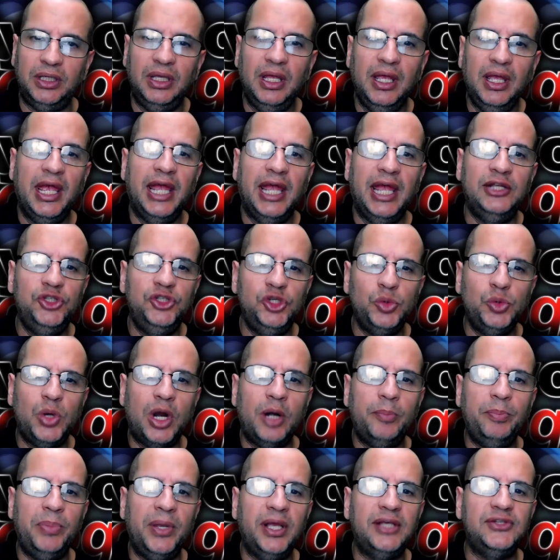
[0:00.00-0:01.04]
and do our
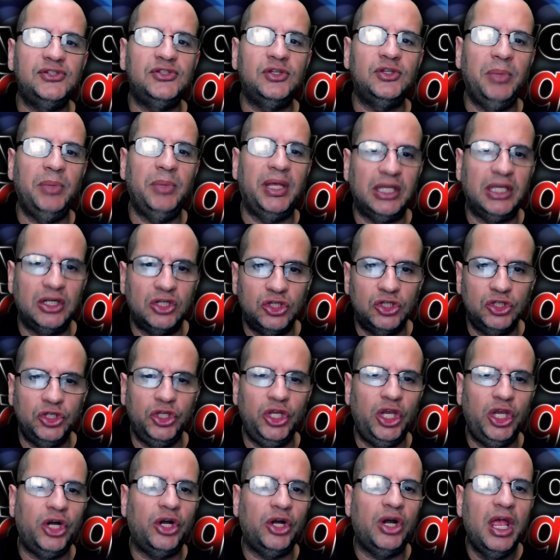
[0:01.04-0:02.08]
best to make it
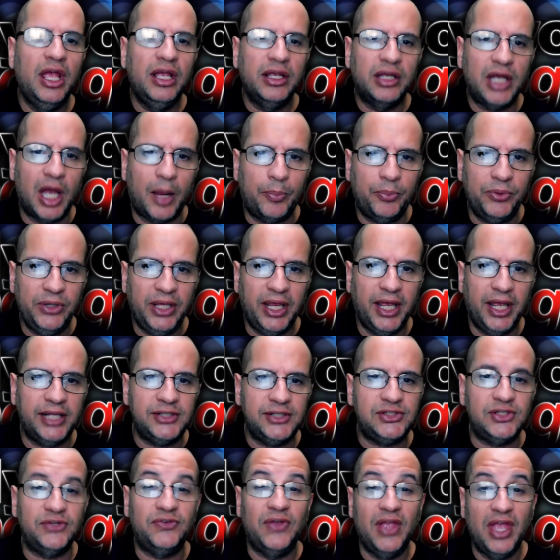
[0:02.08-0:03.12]
clear,
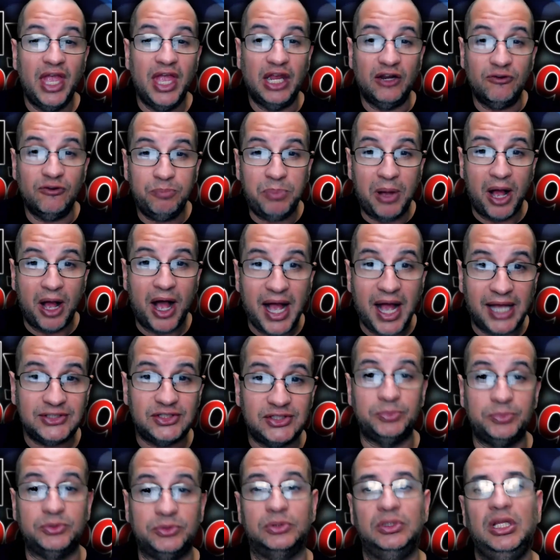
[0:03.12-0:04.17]
comprehensive, and if
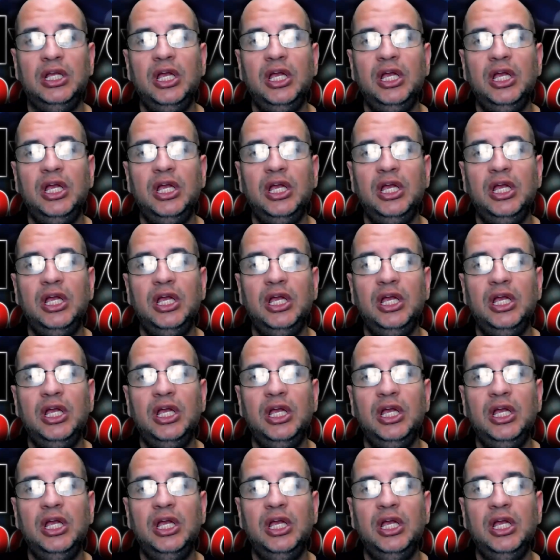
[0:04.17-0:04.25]
possible,